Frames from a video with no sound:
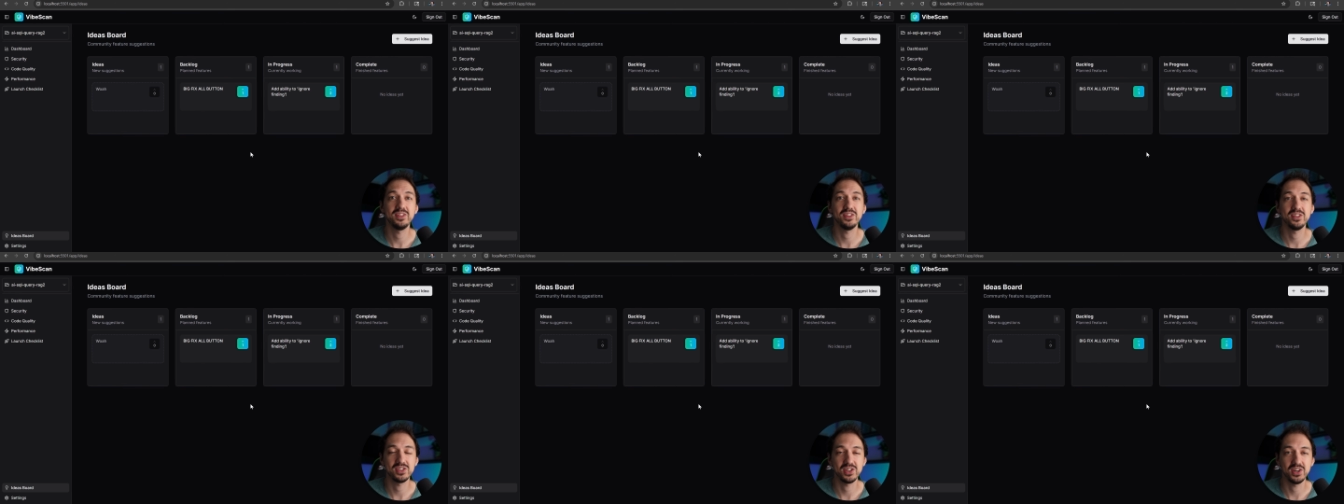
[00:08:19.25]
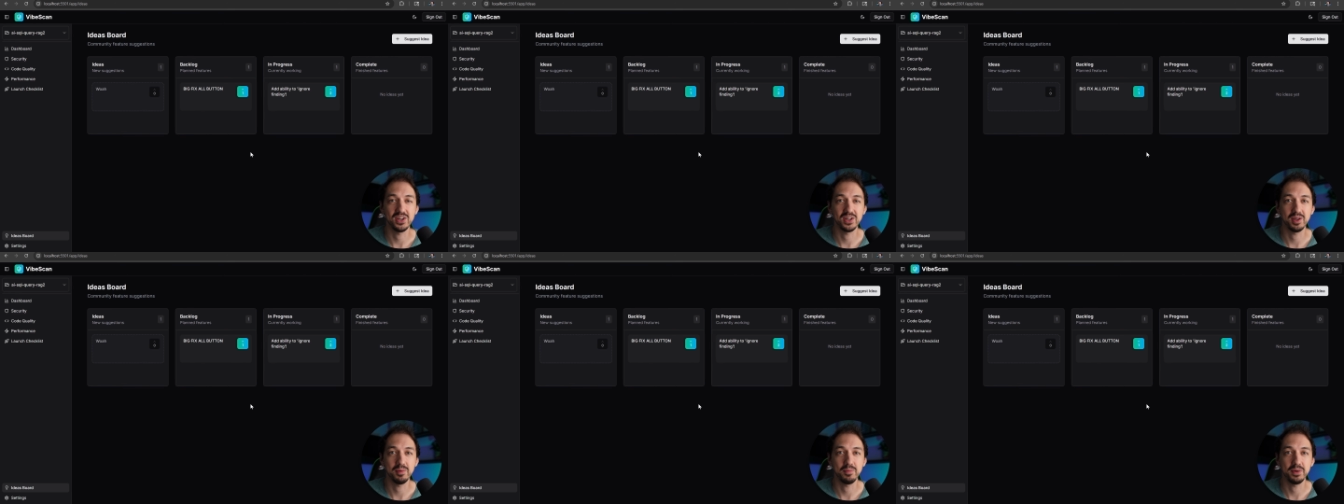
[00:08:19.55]
to
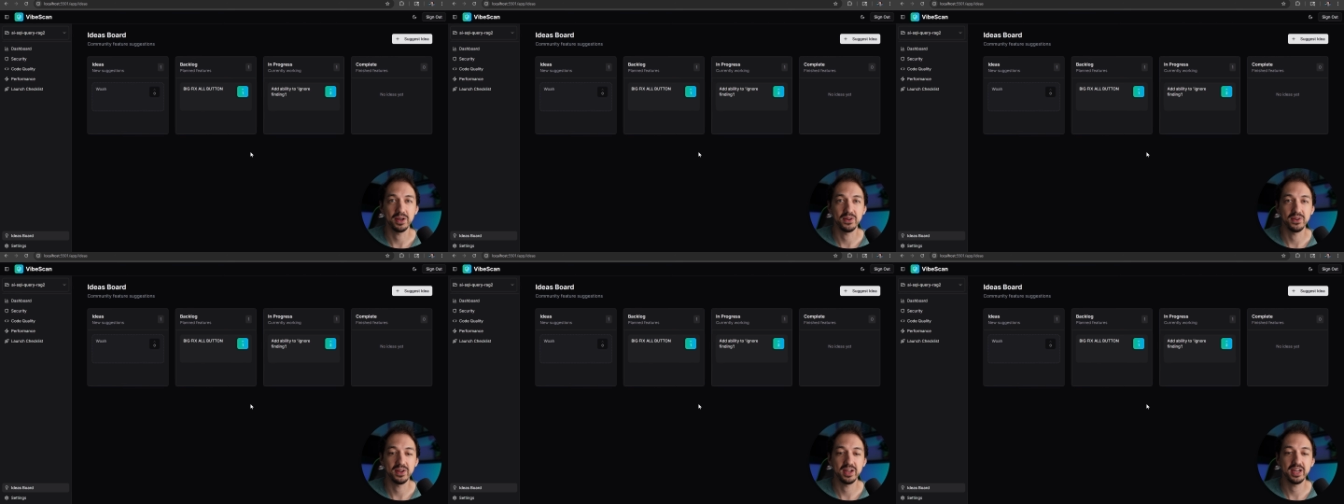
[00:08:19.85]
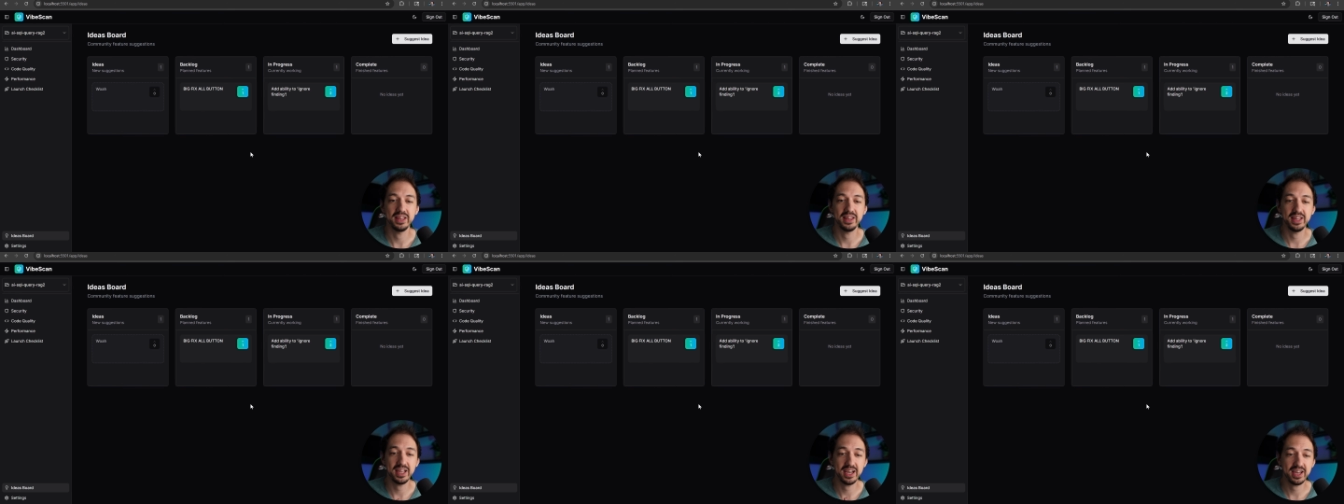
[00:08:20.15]
talk about,
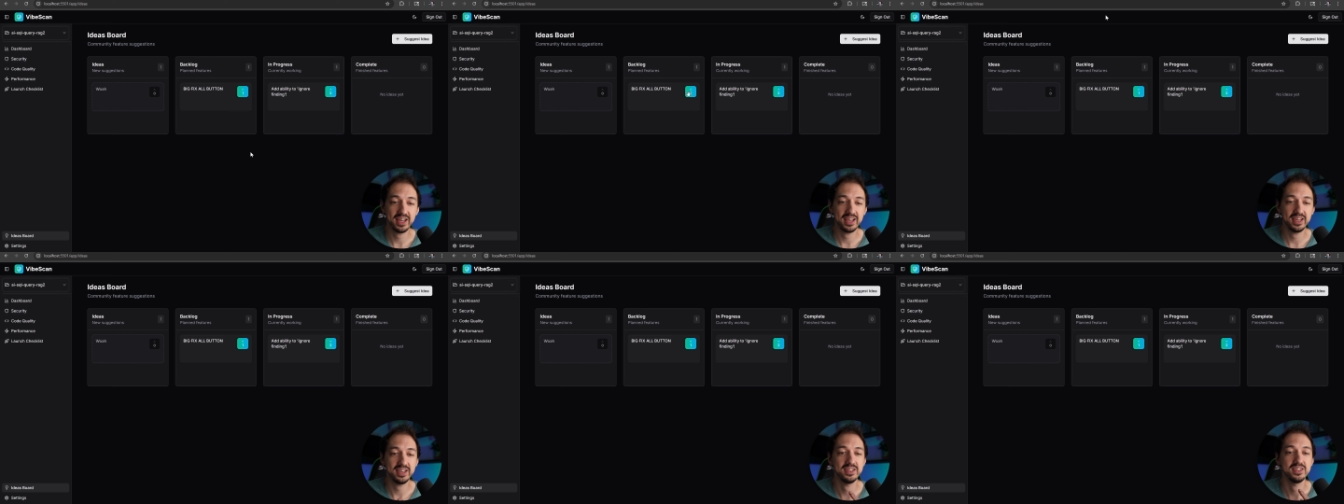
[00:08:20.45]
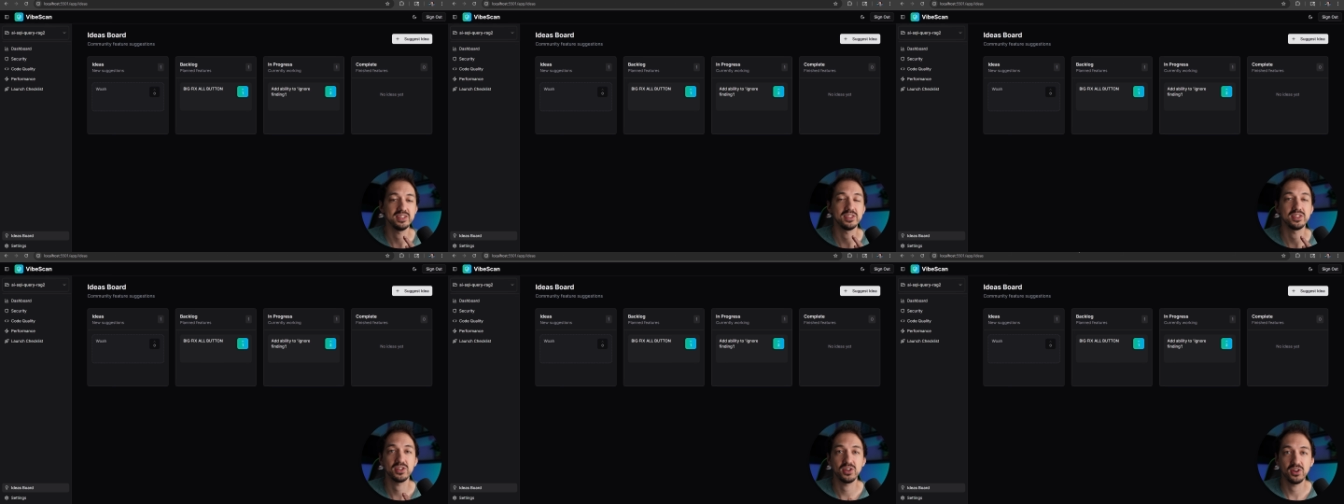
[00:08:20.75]
and that
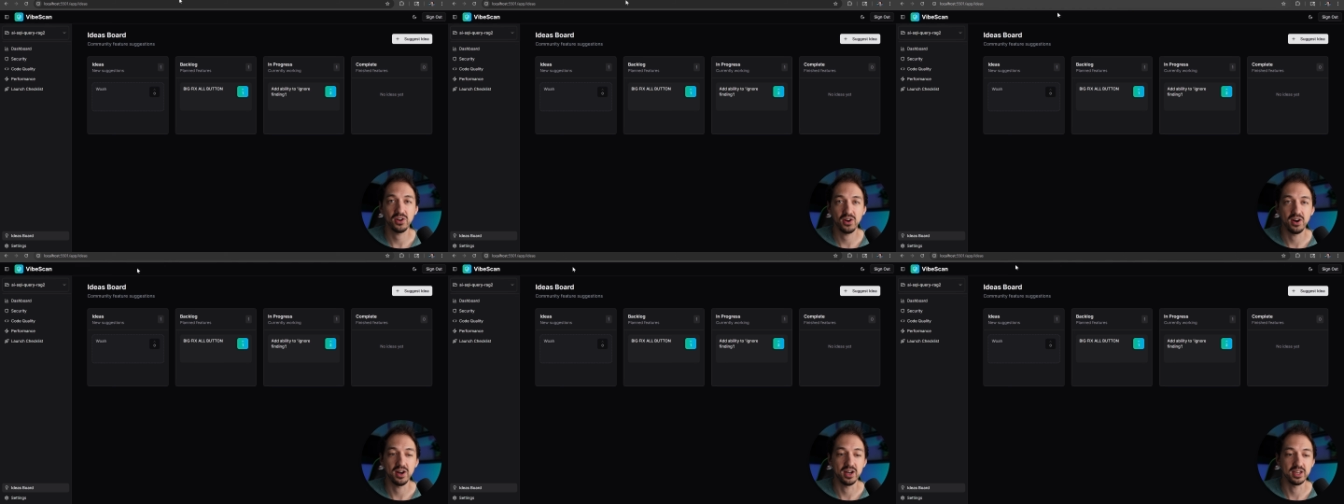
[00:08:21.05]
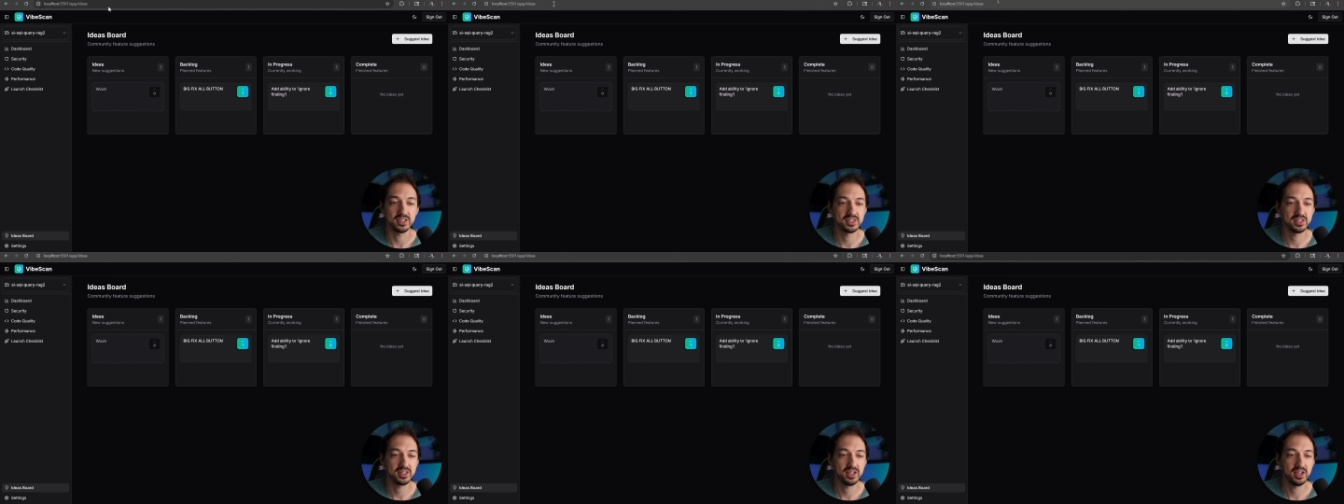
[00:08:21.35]
is
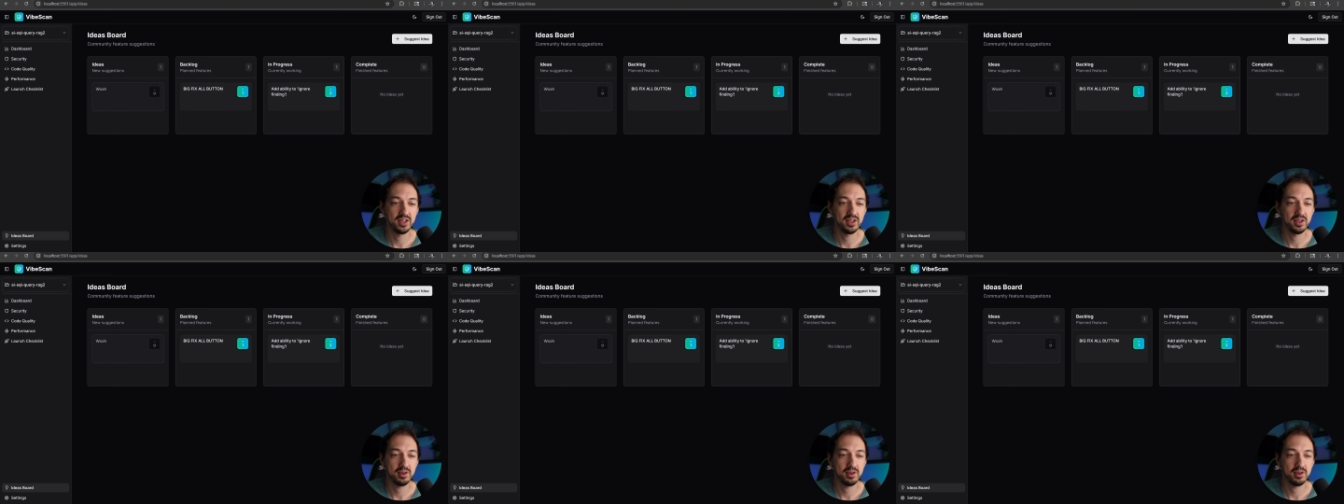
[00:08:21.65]
cost.